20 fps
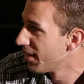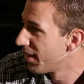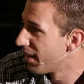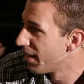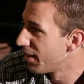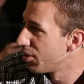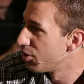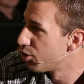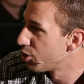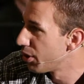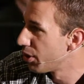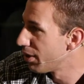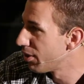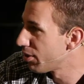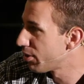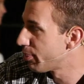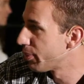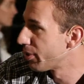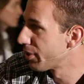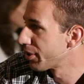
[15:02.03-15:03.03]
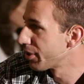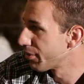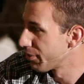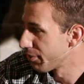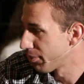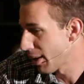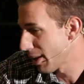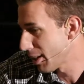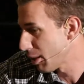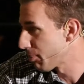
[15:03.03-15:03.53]
And enjoy the sport
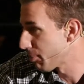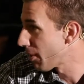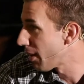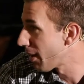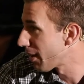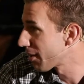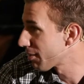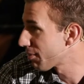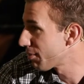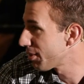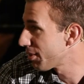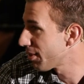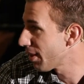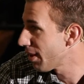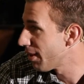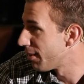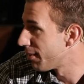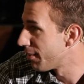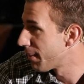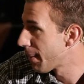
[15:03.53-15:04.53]
and ride the products we sell.